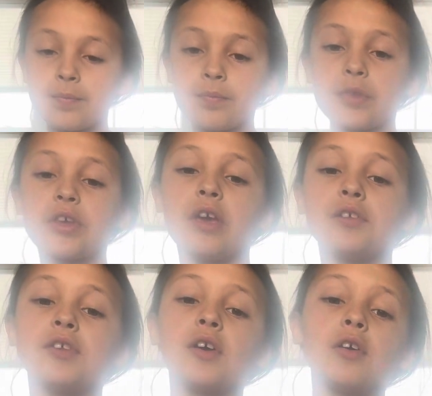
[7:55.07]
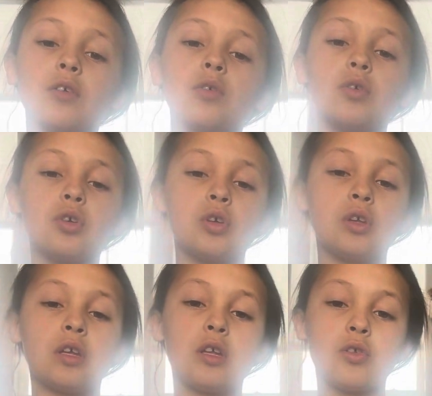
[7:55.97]
Okay, so
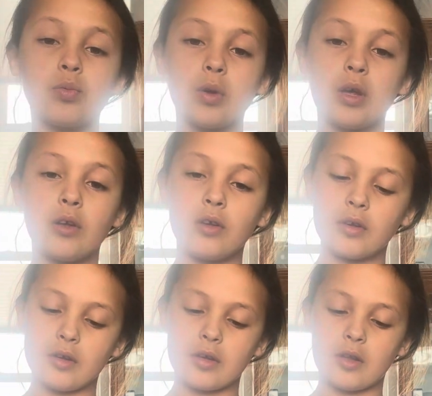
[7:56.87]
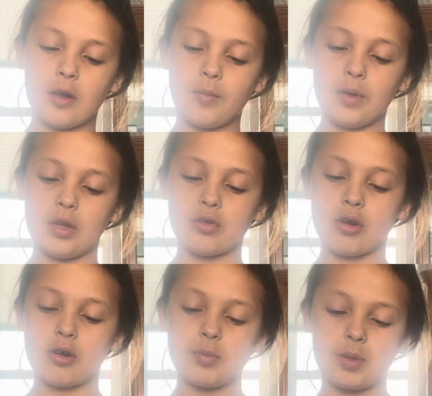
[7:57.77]
either way, it can be
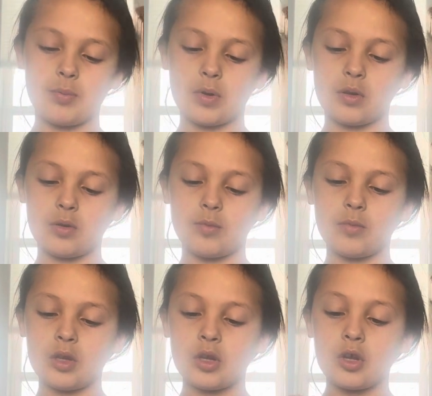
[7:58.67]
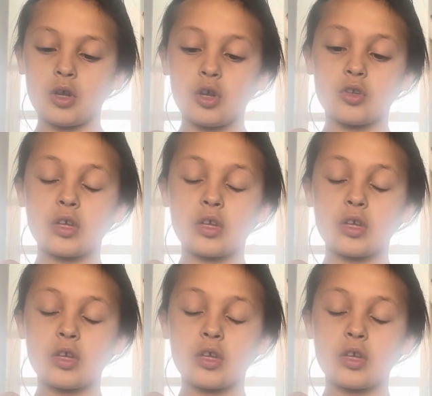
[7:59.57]
top and bottom. So